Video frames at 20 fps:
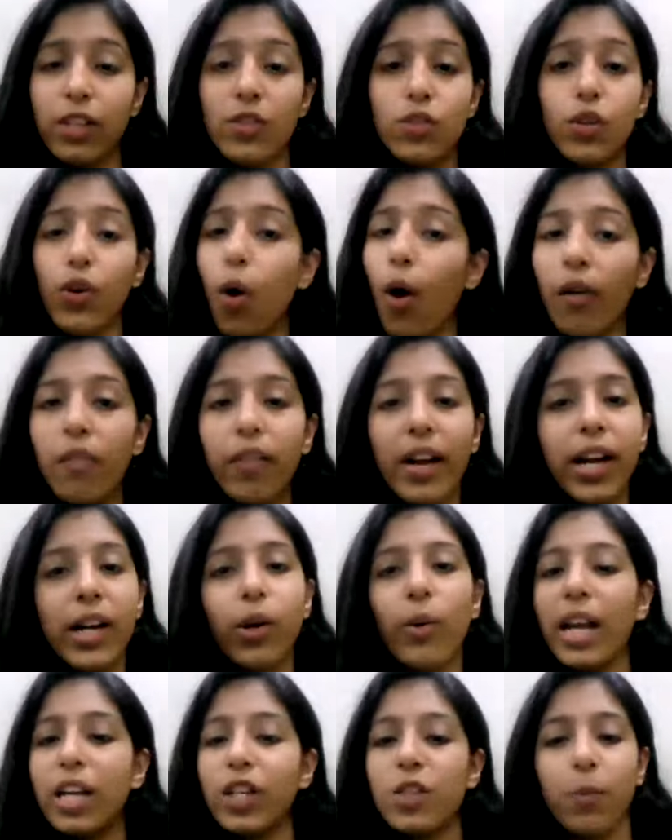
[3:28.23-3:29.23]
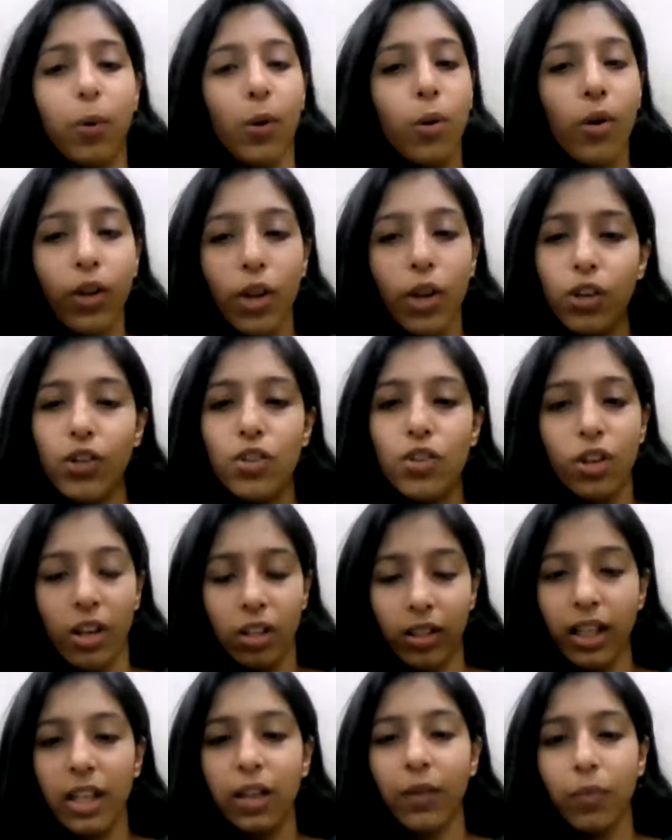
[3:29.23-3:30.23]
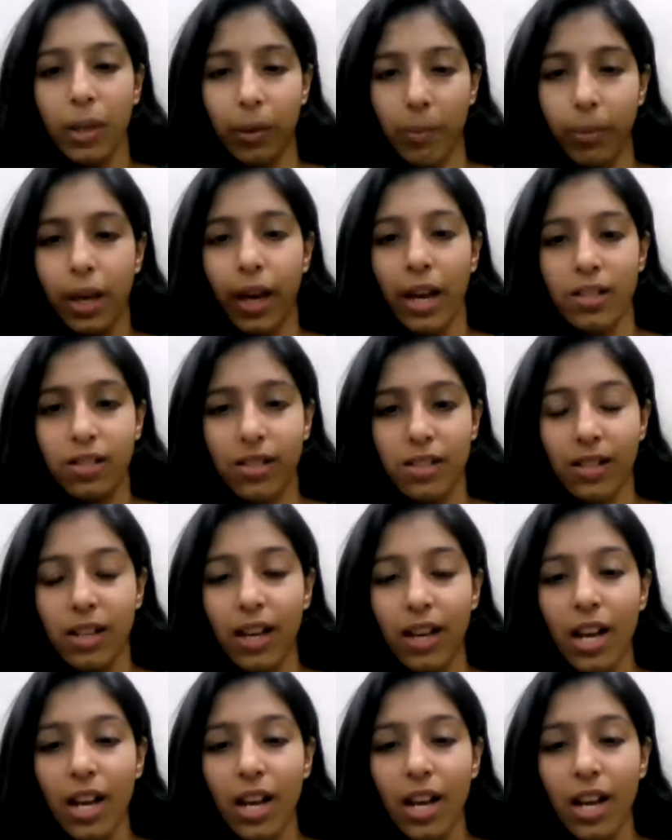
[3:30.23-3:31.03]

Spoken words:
it's your way to explore your journey in VBS.